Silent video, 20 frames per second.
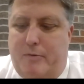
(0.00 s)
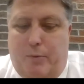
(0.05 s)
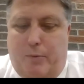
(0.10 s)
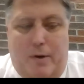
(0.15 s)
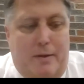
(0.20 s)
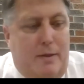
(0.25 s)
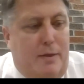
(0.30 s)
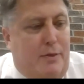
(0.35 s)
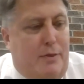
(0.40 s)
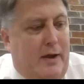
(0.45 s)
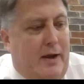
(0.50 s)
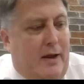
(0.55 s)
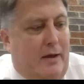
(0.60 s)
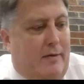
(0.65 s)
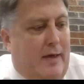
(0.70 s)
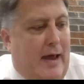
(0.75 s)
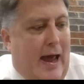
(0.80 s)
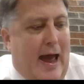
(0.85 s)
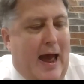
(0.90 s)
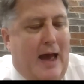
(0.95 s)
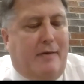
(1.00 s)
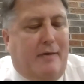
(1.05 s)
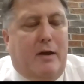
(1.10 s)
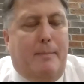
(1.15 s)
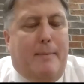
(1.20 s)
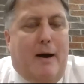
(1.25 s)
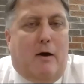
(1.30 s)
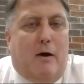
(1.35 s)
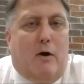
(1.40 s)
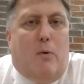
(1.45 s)
one of the things they ask
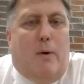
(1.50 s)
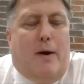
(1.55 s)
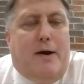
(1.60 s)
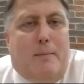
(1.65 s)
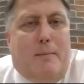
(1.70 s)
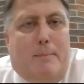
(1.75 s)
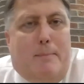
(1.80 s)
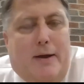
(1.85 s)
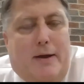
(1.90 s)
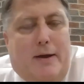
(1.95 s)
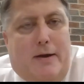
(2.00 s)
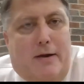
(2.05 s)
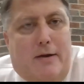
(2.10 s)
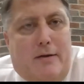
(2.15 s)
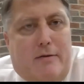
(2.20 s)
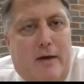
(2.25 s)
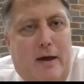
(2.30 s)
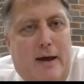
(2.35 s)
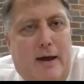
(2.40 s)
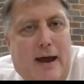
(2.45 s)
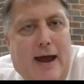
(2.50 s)
about quite a bit is,